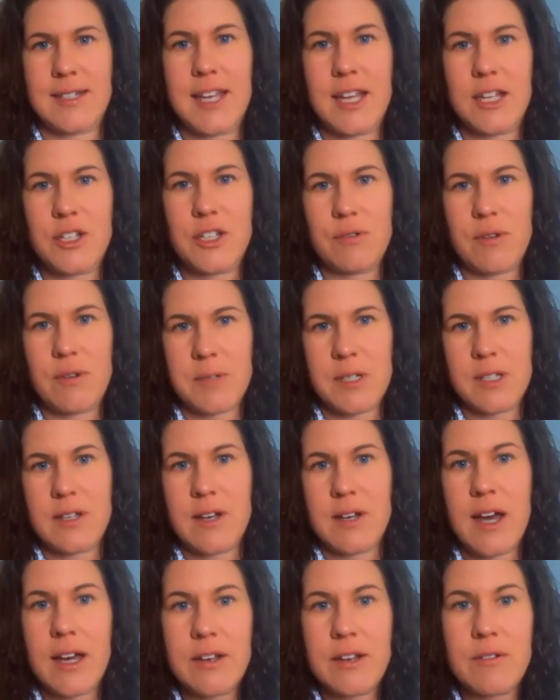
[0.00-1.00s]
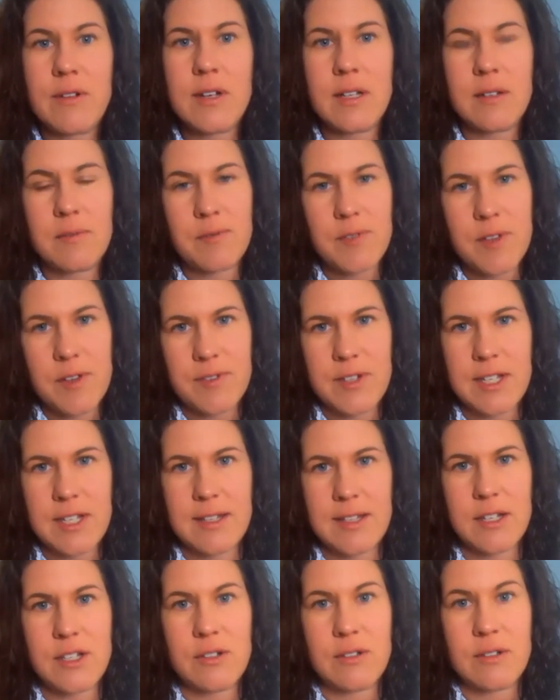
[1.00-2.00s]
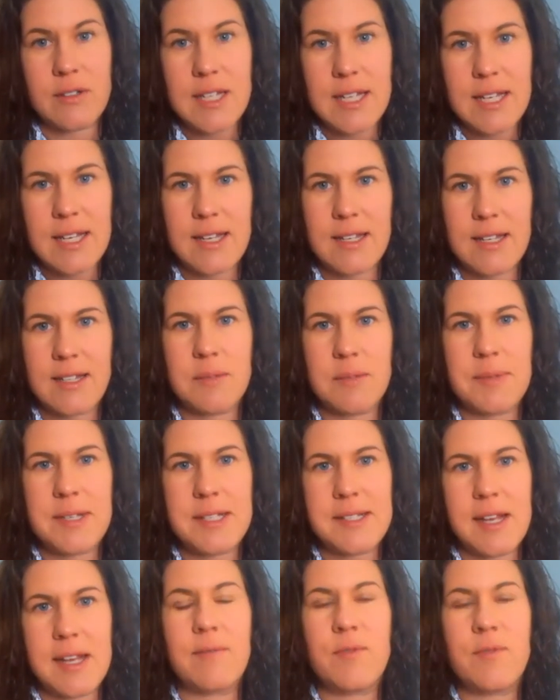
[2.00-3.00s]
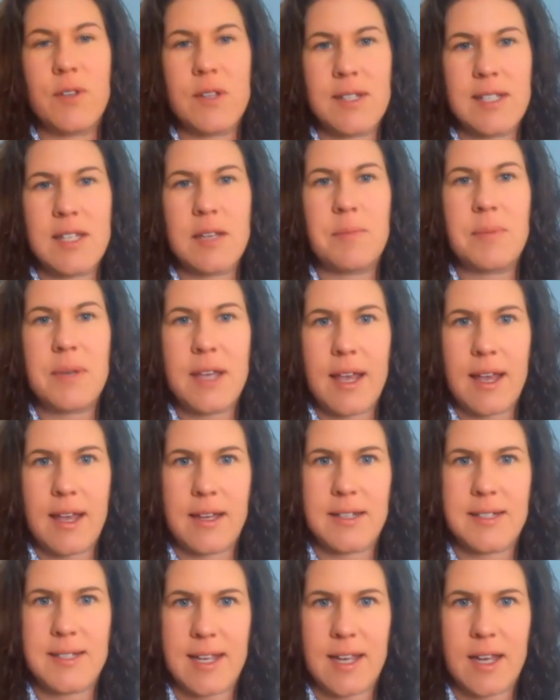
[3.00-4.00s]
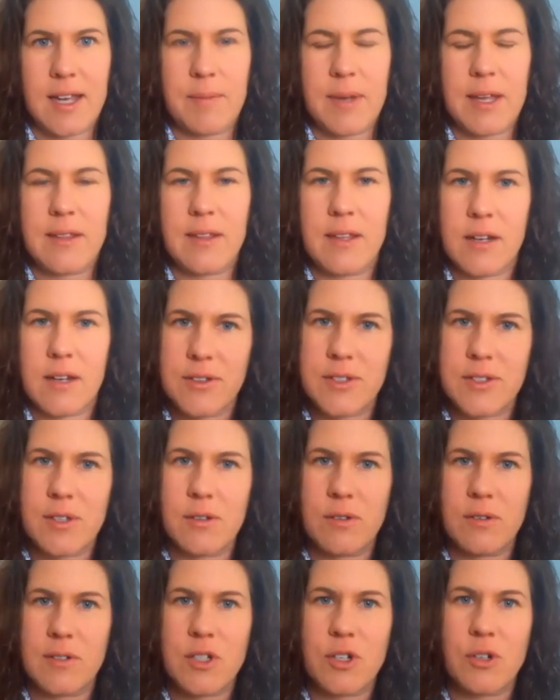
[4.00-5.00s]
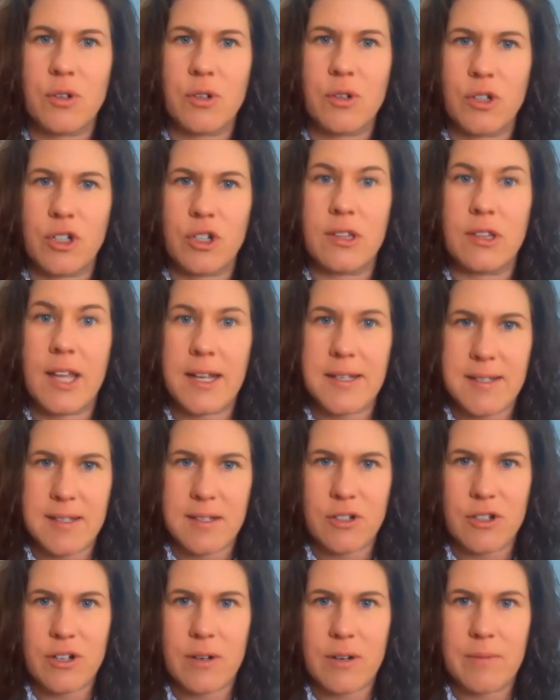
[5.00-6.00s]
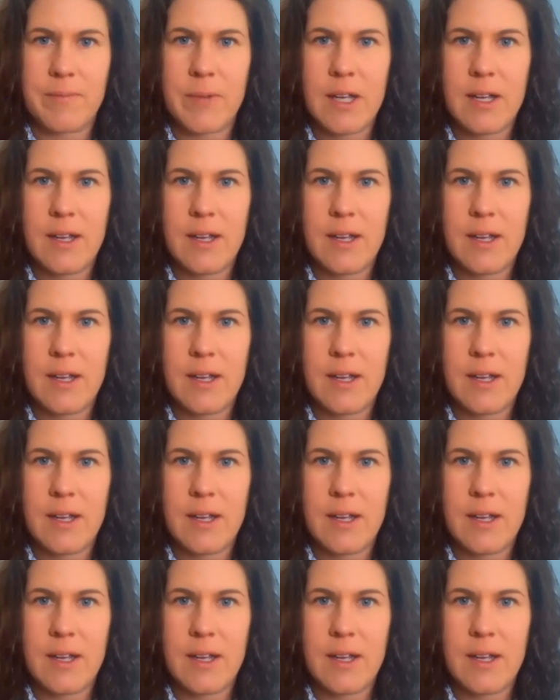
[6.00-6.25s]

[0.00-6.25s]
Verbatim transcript: to get you up to the 150 that you'll need to be sitting for the CPA exam and then also to earn your licensure.